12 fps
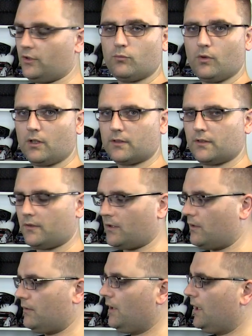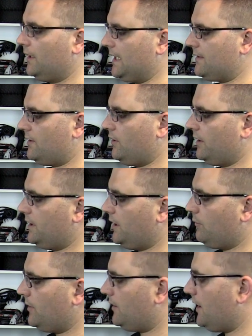you want. So that's the
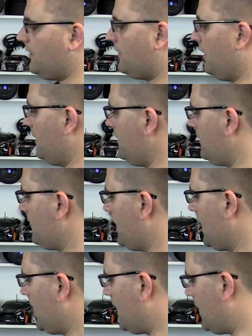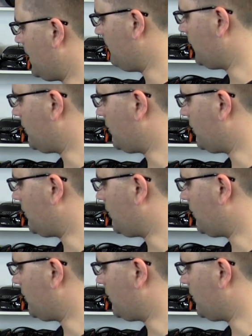idea with these guys. Um,